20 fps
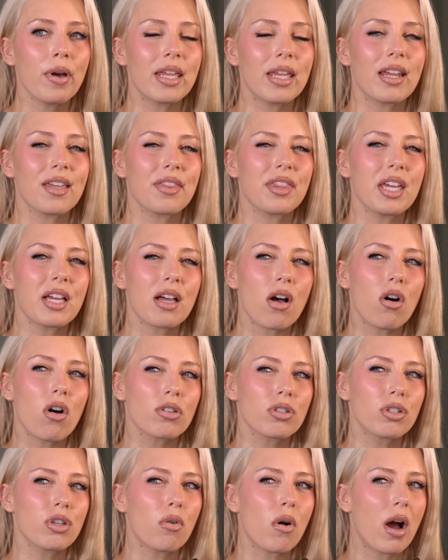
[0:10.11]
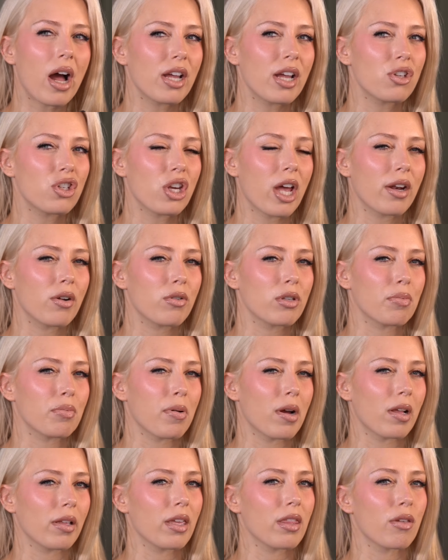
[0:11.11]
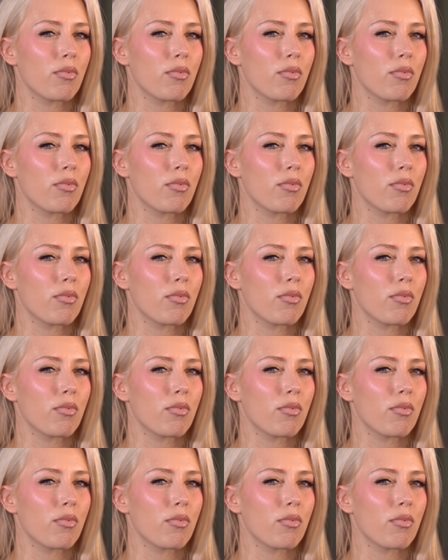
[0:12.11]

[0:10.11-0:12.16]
And I think also eyeshadow is probably